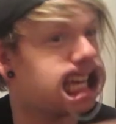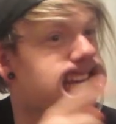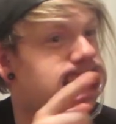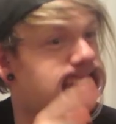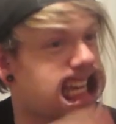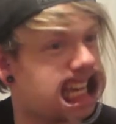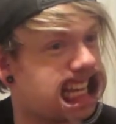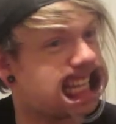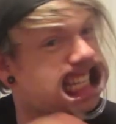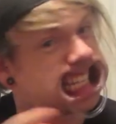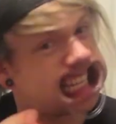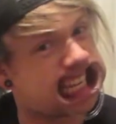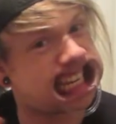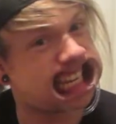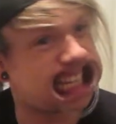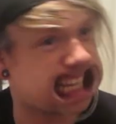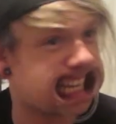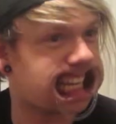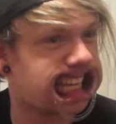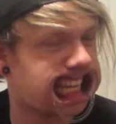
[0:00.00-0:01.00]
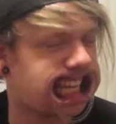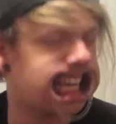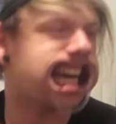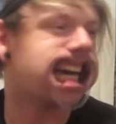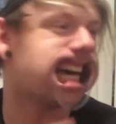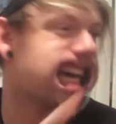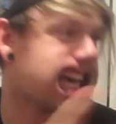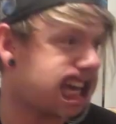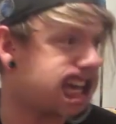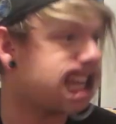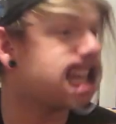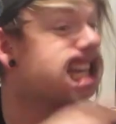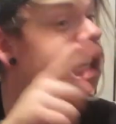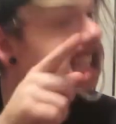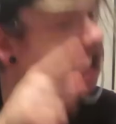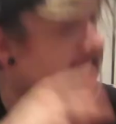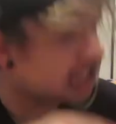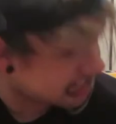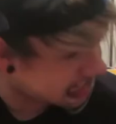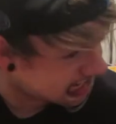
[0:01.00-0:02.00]
B, C, D, E, A,
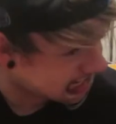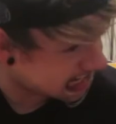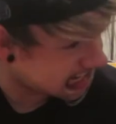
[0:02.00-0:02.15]
E, E,